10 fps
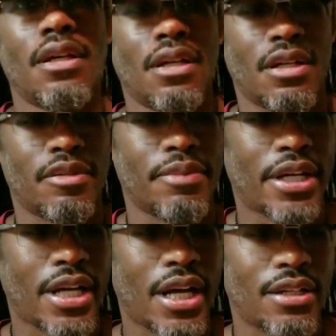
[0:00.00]
Um, I
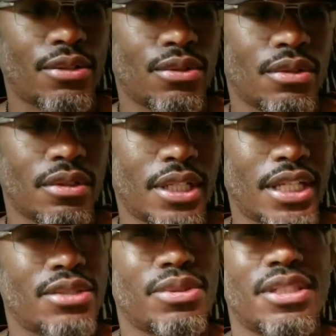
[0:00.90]
got it on, I
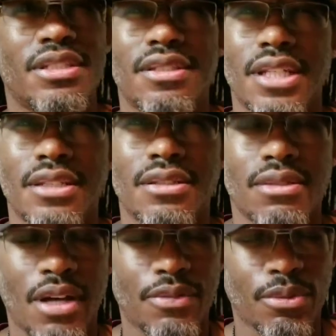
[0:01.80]
guess it was the 6th, so
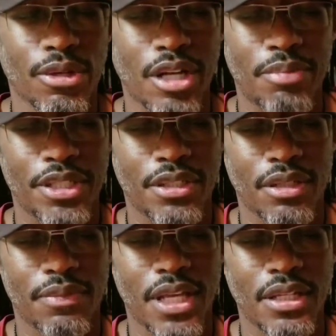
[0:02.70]
after work I picked it
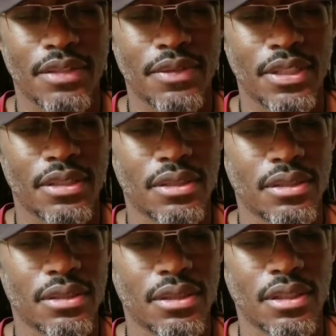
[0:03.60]
up that evening.
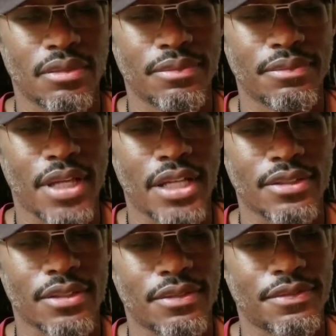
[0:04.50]
Um, as
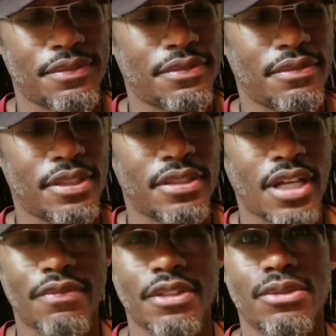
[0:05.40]
of this
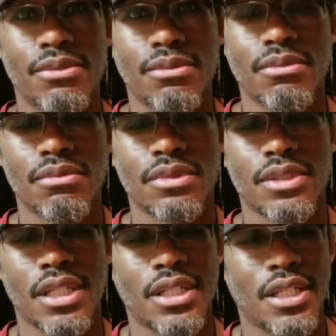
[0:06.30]
afternoon,
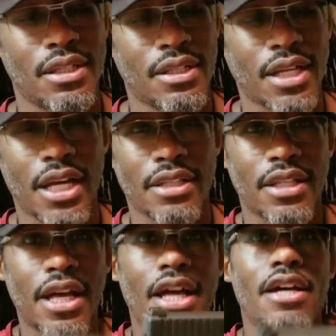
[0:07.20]
Sunday the 9th,
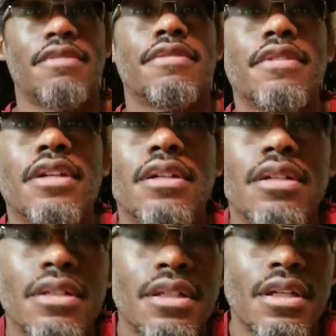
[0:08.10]
I have uh,
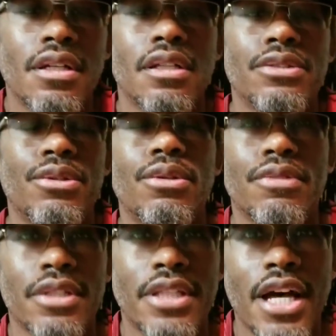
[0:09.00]
a little over
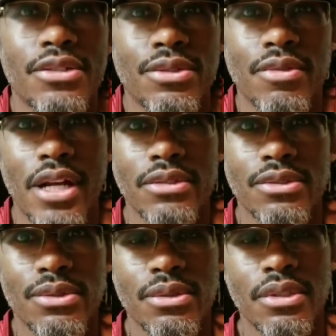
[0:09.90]
a thousand rounds
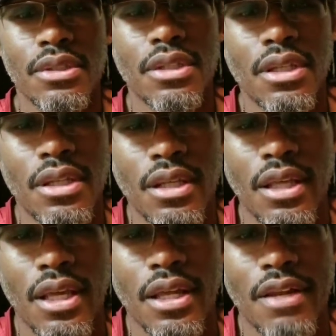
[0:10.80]
through it.
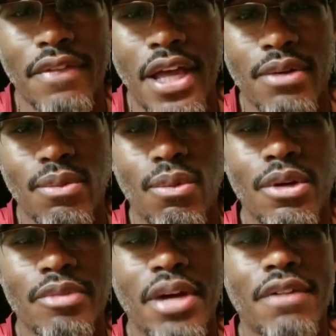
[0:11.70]
And I've had
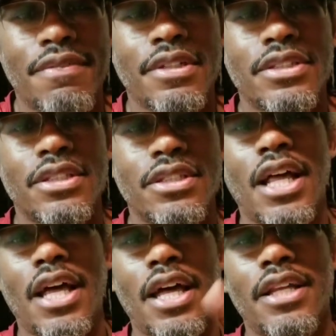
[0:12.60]
one malfunction. I
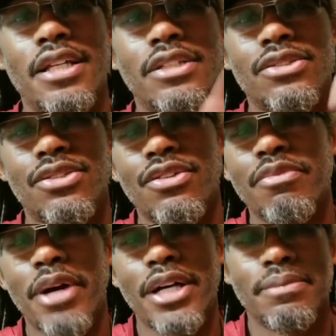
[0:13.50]
had a
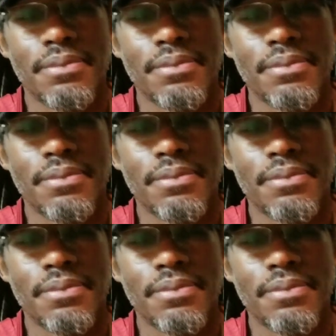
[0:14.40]
stovepipe,